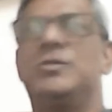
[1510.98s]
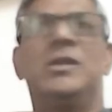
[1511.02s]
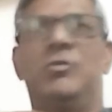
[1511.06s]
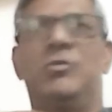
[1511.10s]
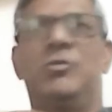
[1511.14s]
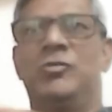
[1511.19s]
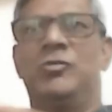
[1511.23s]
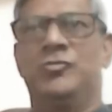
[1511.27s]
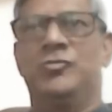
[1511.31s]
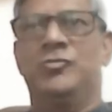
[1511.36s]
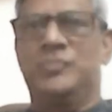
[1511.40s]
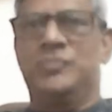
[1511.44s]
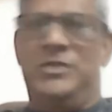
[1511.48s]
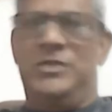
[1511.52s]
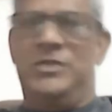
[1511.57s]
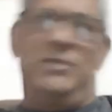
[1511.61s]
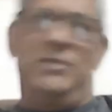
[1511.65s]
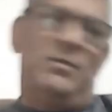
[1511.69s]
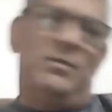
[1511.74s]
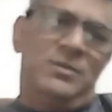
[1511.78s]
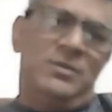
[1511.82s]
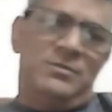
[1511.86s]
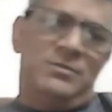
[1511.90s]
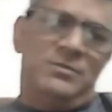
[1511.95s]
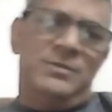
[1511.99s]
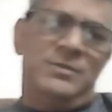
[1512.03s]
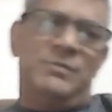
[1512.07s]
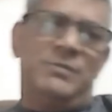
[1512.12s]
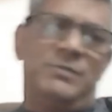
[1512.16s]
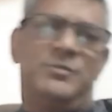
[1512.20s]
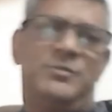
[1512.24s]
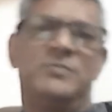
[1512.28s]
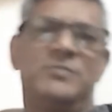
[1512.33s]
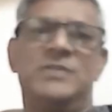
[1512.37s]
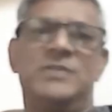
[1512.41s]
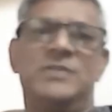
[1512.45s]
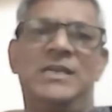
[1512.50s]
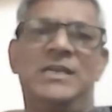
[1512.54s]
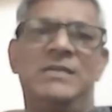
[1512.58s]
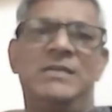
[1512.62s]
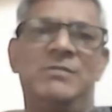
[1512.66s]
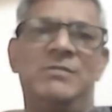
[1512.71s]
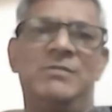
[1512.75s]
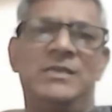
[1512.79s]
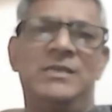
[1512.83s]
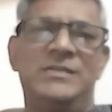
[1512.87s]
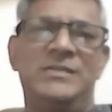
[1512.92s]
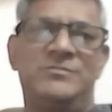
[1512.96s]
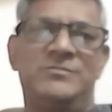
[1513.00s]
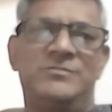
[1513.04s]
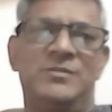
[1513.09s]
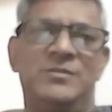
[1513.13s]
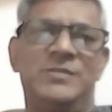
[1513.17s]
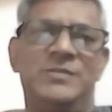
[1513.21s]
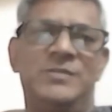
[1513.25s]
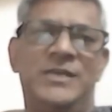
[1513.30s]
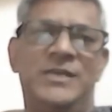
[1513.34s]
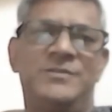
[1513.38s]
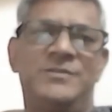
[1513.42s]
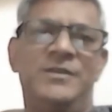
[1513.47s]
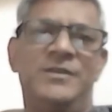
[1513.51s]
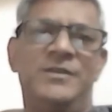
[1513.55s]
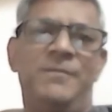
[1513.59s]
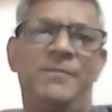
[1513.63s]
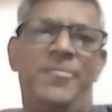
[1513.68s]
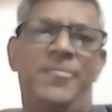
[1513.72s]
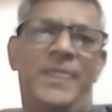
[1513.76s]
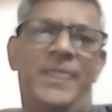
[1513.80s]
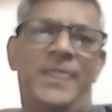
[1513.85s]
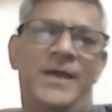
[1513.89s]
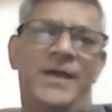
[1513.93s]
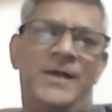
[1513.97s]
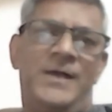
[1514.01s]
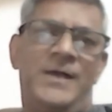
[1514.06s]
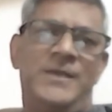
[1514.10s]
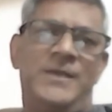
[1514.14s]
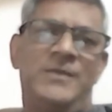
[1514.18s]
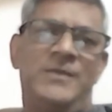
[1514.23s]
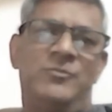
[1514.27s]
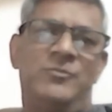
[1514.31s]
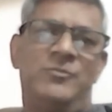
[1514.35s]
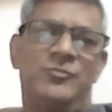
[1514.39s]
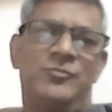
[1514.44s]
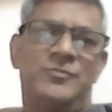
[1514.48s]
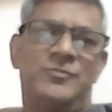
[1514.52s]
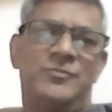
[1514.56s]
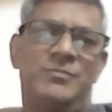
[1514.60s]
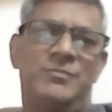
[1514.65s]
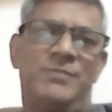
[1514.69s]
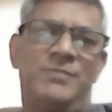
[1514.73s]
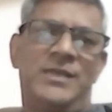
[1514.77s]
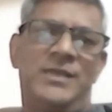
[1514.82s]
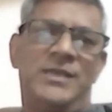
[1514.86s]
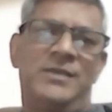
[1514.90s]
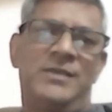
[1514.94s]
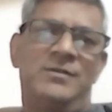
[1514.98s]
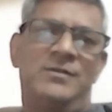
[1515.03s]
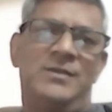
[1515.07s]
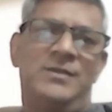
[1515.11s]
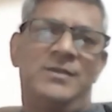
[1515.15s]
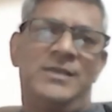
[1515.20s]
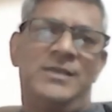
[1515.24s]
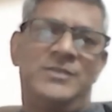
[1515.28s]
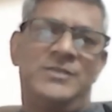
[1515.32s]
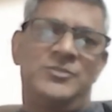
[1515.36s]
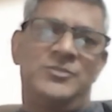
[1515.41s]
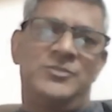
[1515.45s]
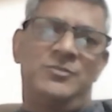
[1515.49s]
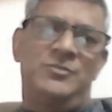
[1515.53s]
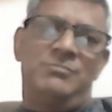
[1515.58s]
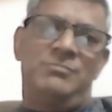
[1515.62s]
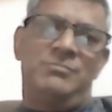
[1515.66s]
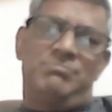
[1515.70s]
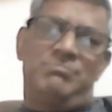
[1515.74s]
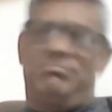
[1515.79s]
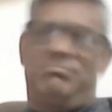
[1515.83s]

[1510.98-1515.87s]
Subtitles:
And all those are diphthongs. I'll give a list of that in course of my lecture